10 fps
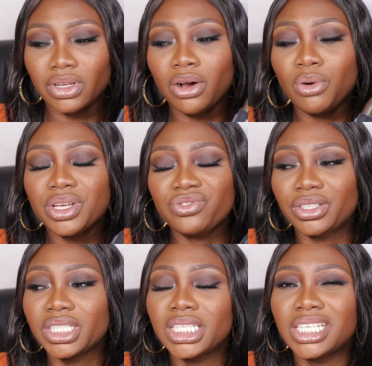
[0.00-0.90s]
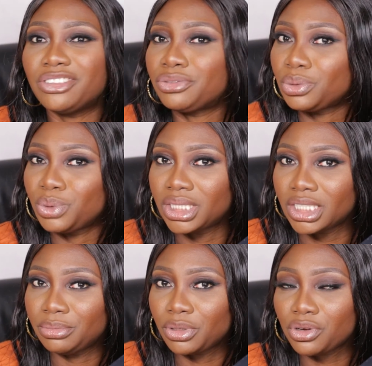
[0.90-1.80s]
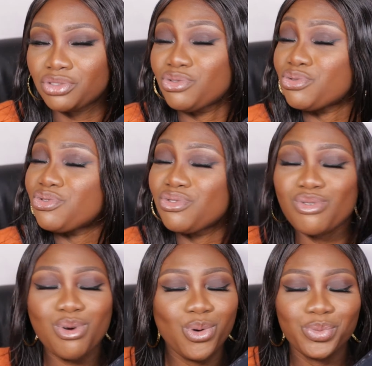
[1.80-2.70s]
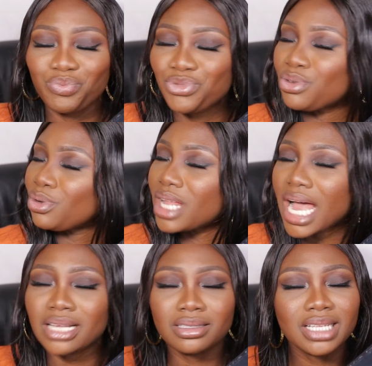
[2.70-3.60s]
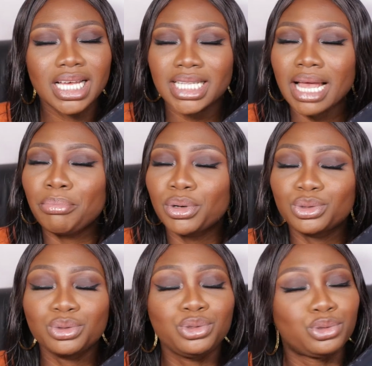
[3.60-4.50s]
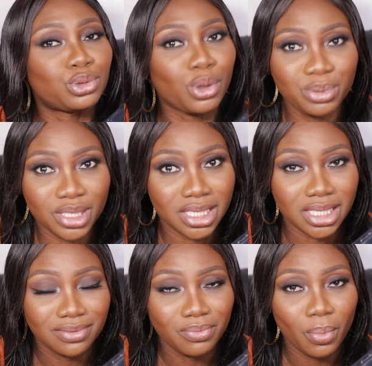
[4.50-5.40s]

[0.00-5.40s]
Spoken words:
they're always very careful with it, because you know that as soon as that bottle drops,